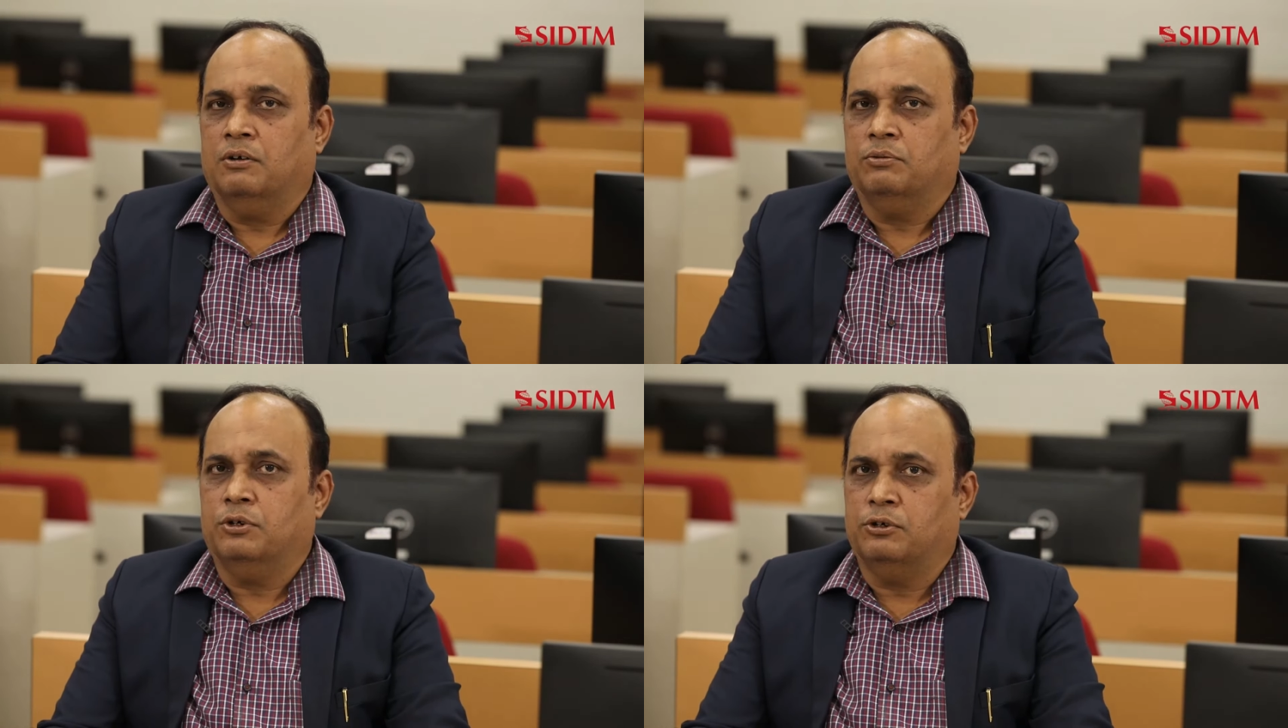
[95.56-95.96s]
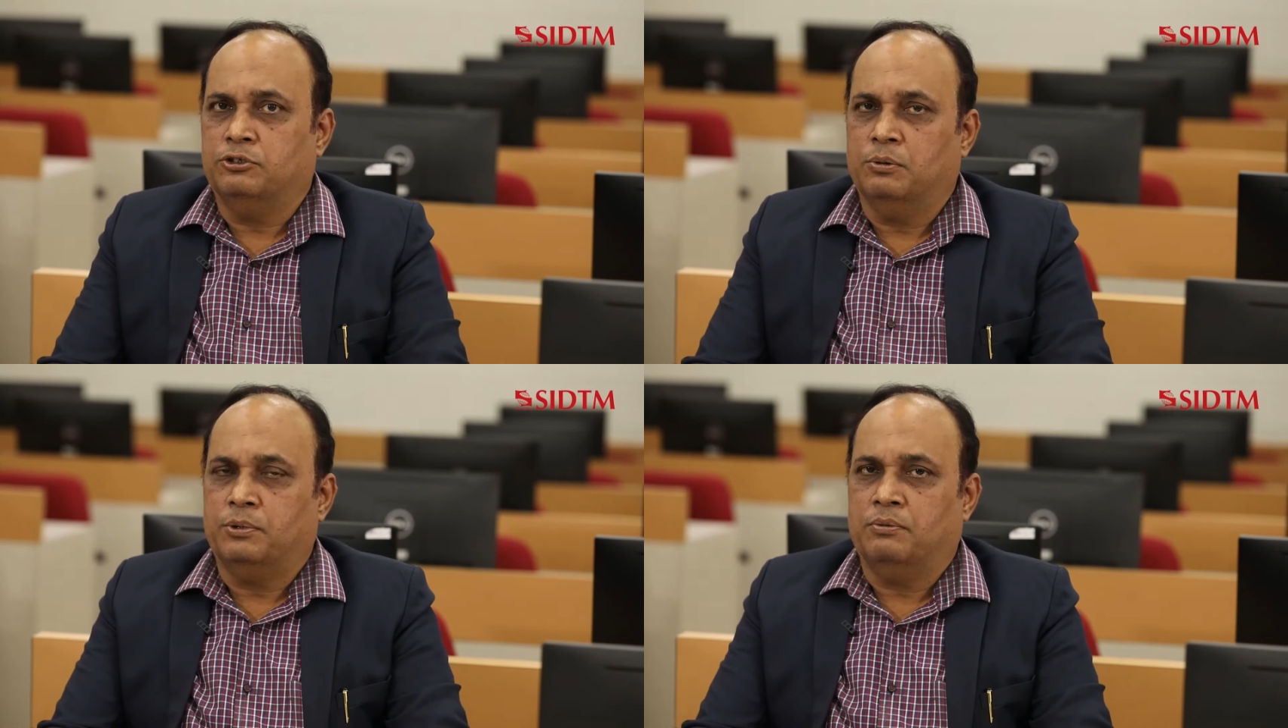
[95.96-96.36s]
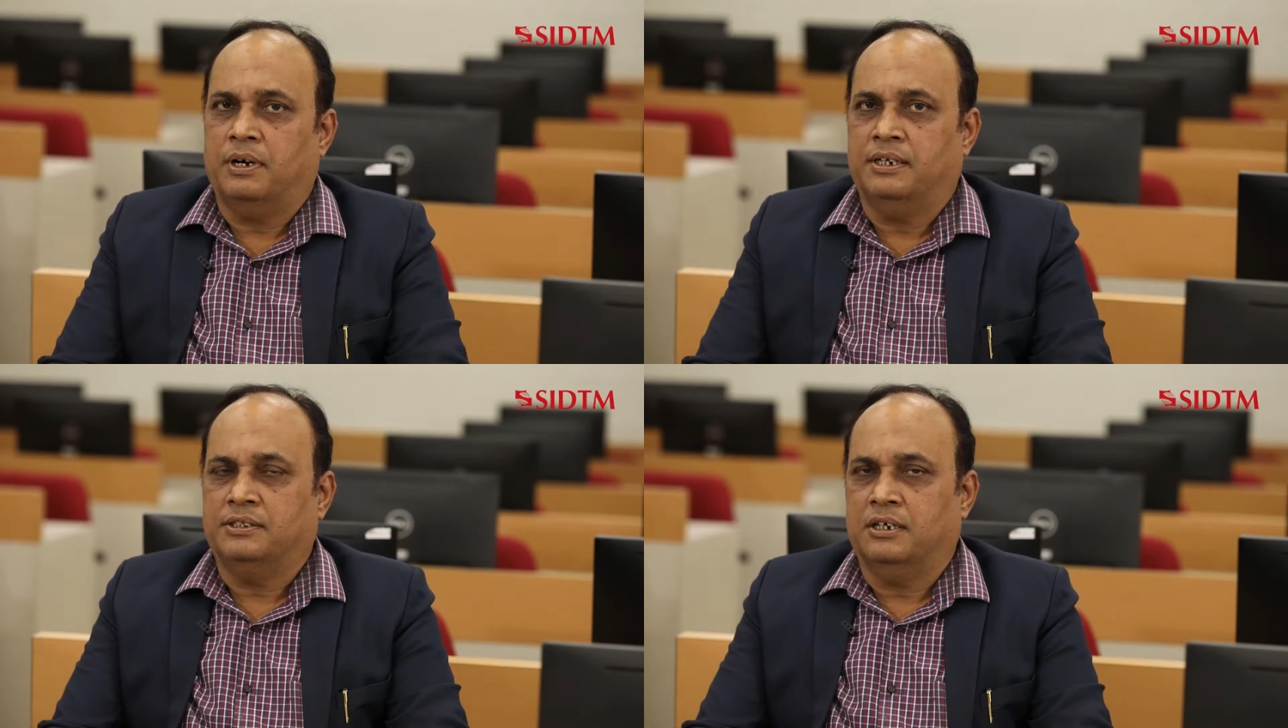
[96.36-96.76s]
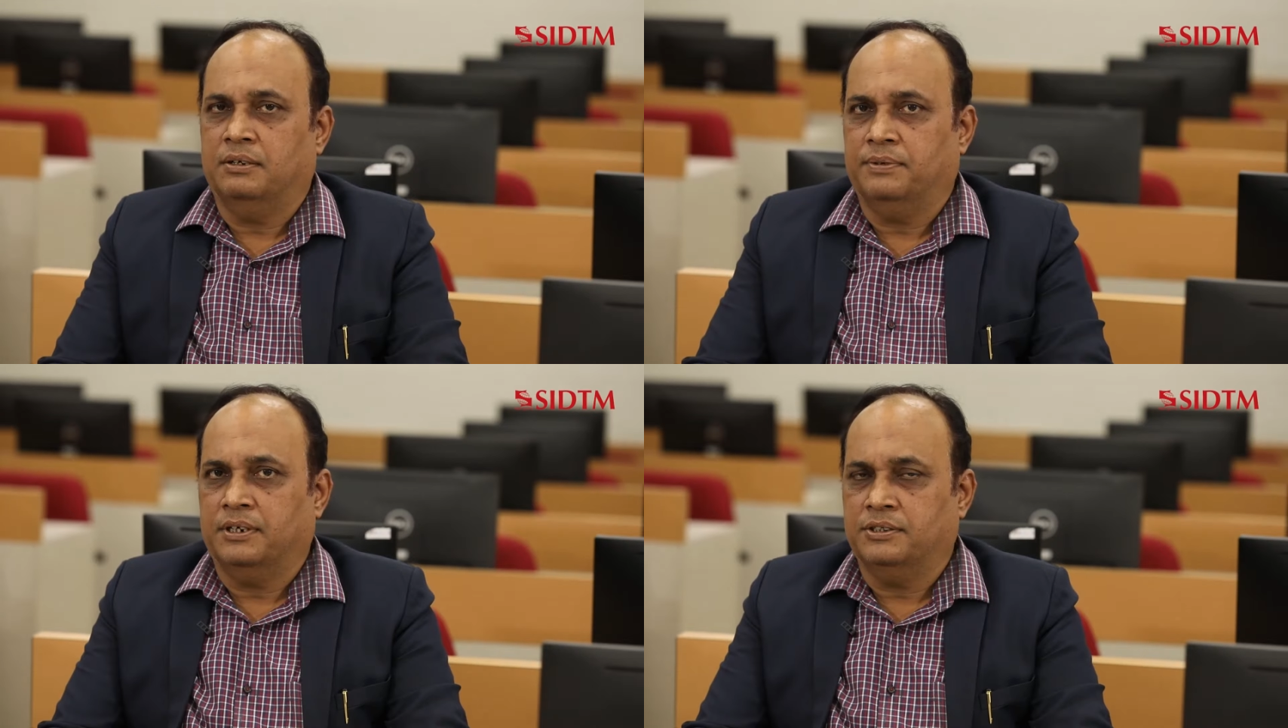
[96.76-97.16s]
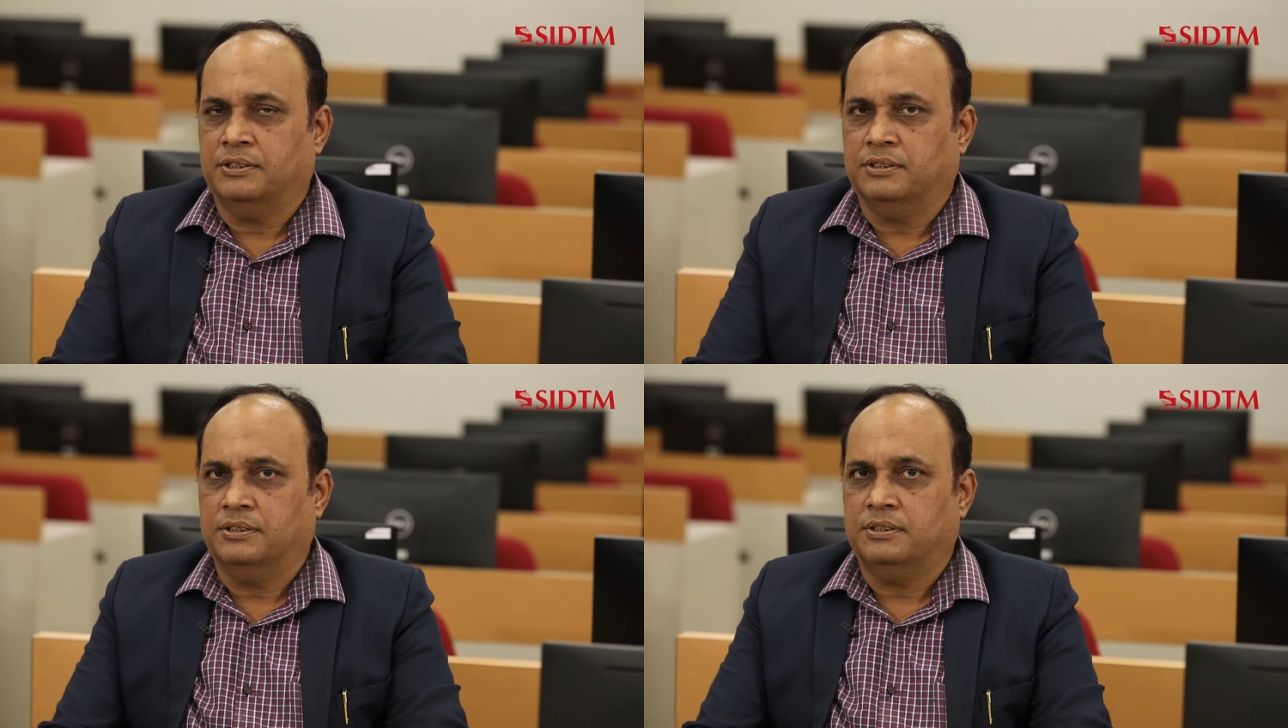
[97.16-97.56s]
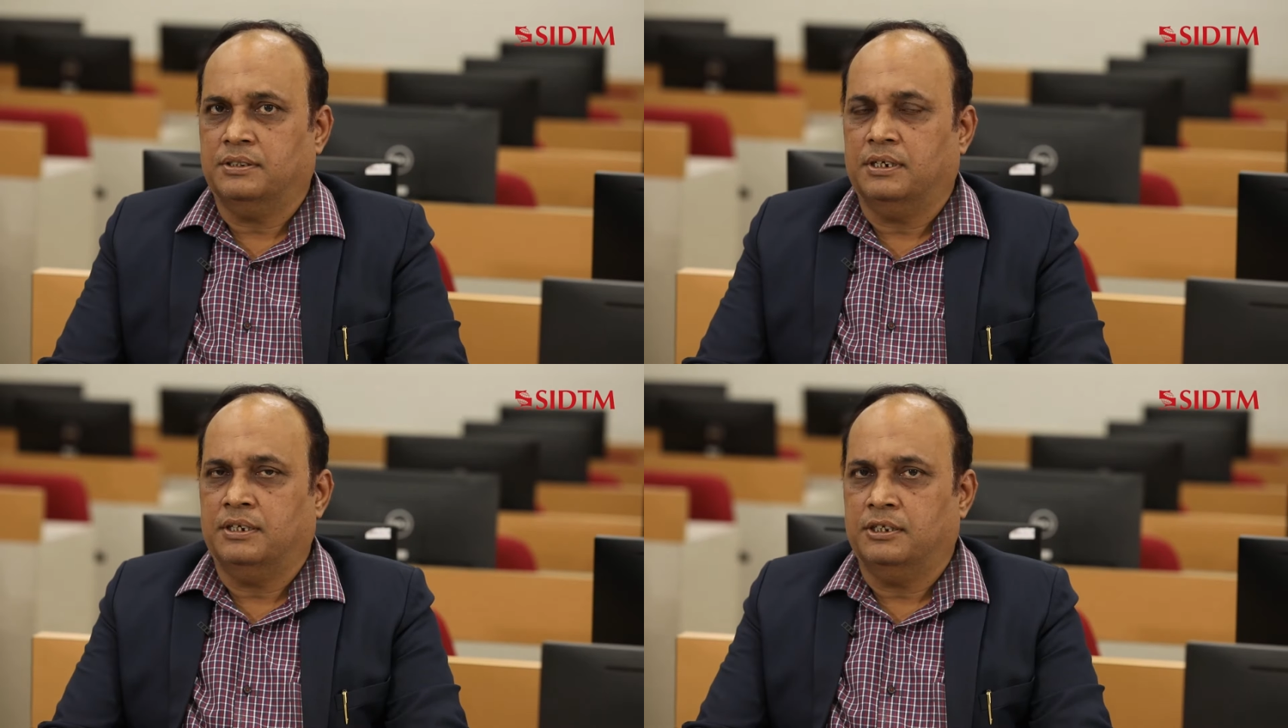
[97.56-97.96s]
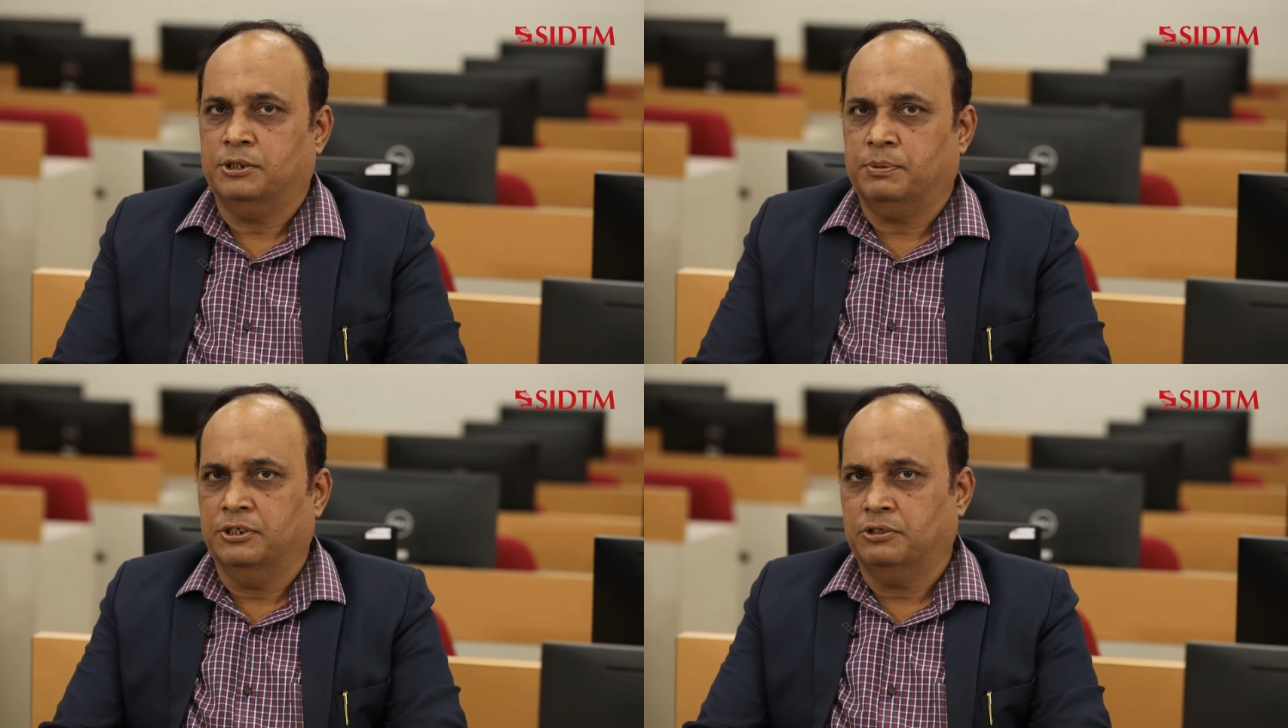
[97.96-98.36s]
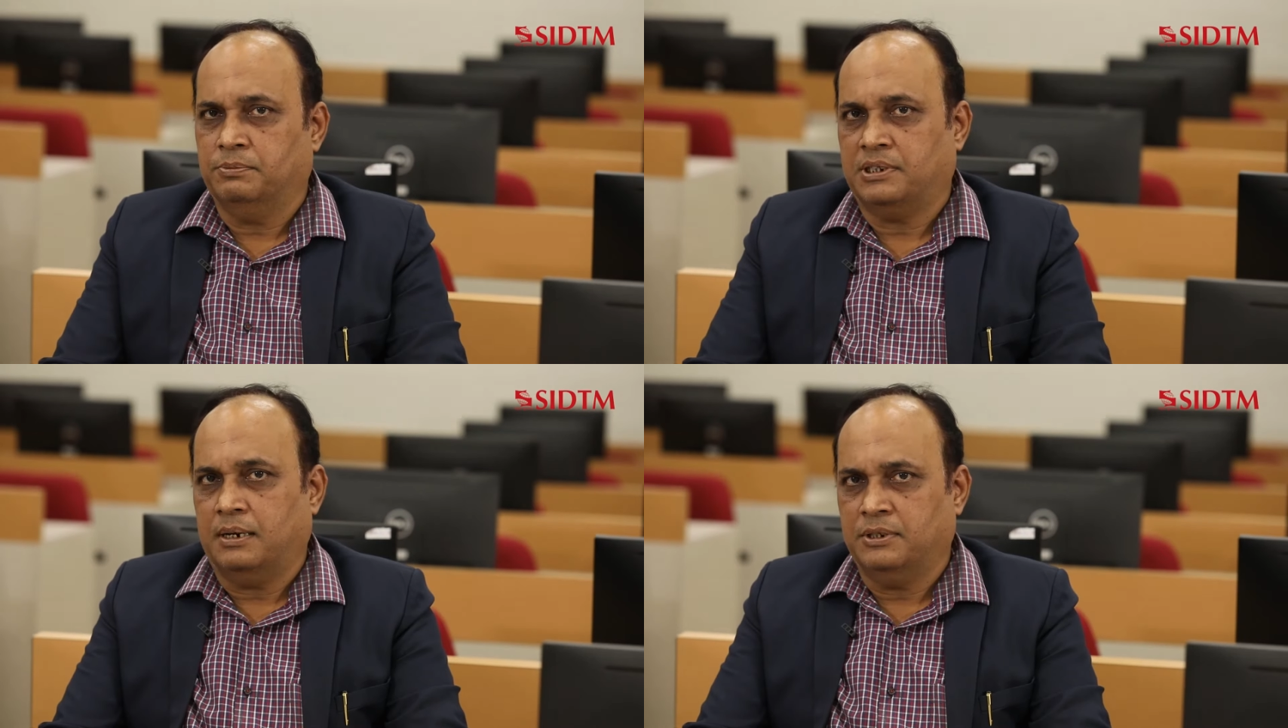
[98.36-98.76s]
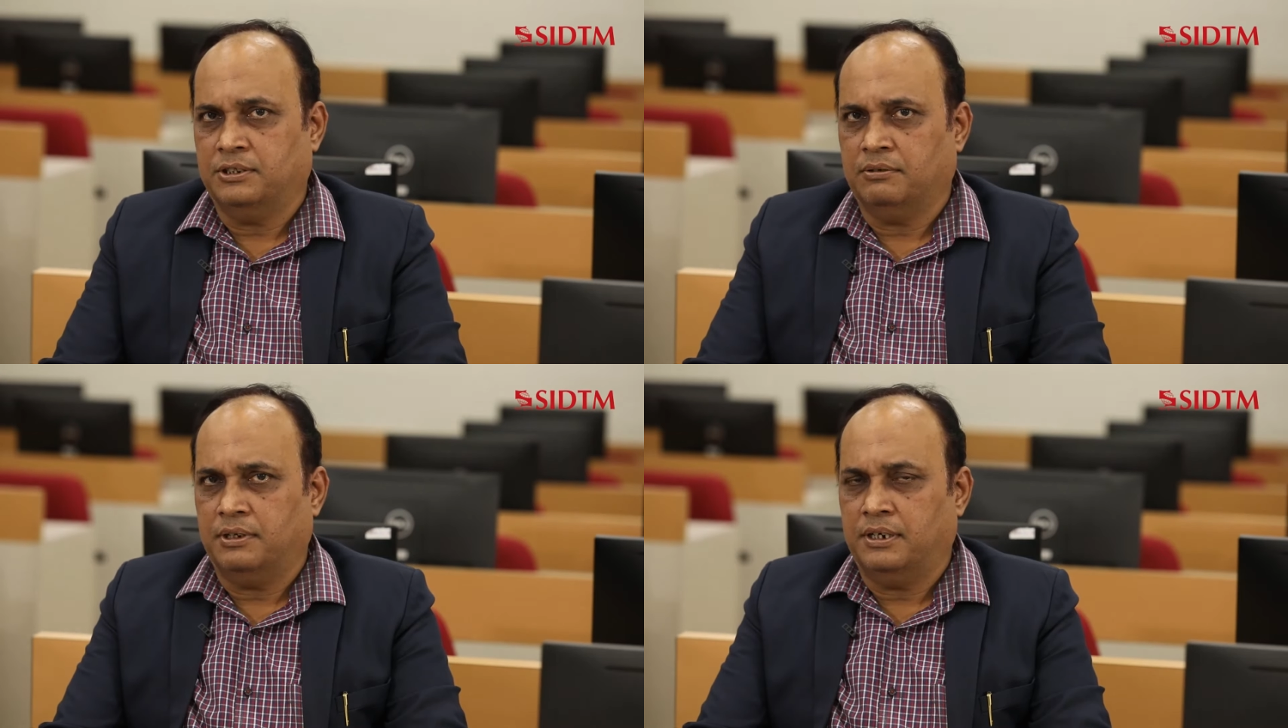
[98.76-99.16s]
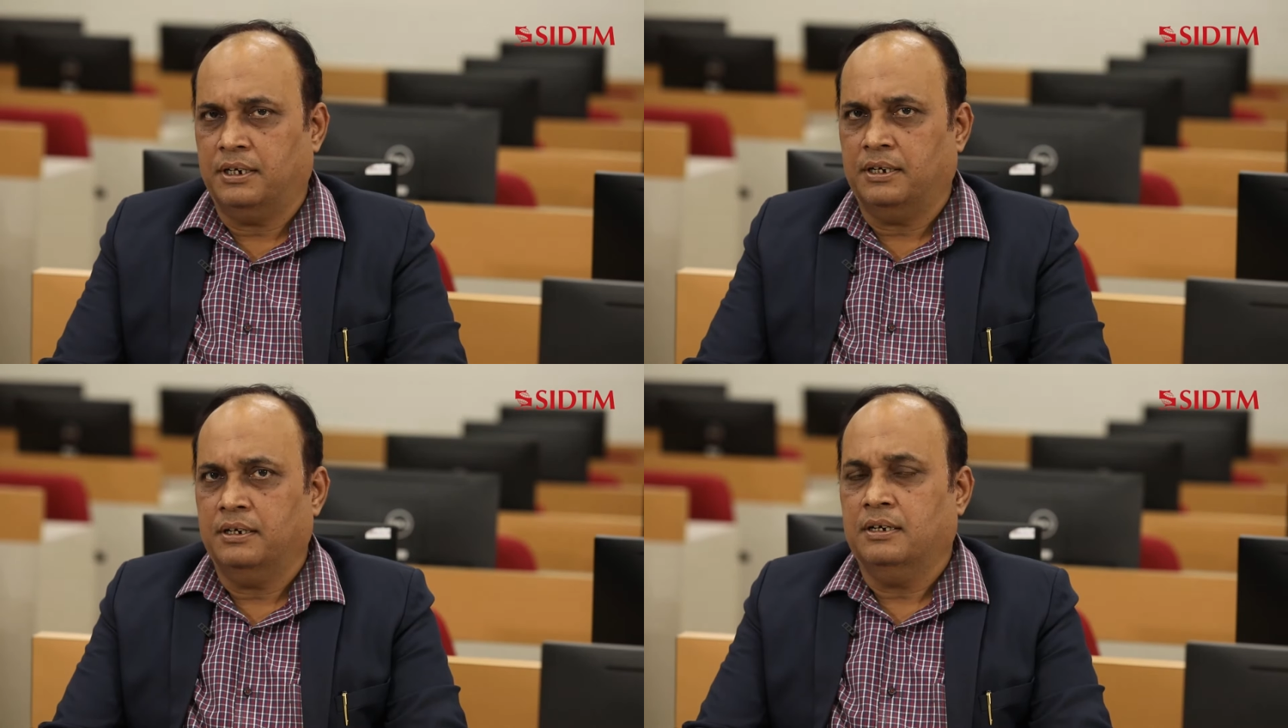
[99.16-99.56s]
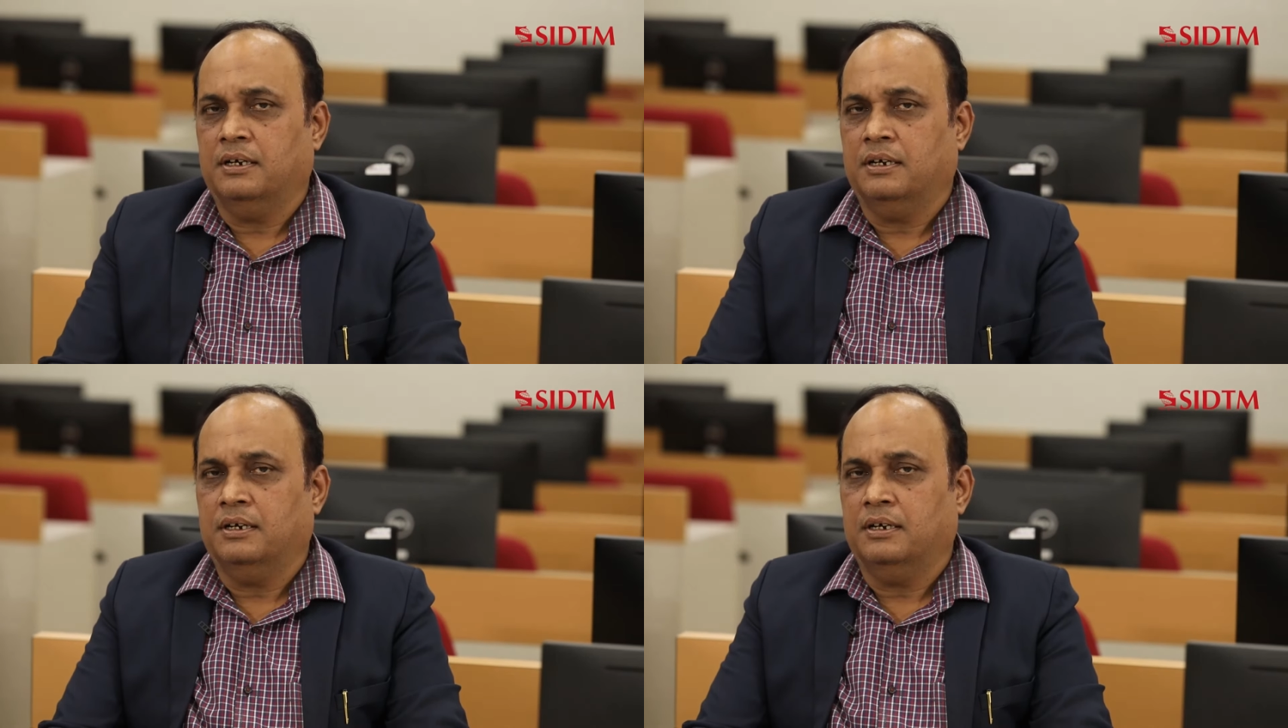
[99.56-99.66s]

We also provide certifications in the space of cybersecurity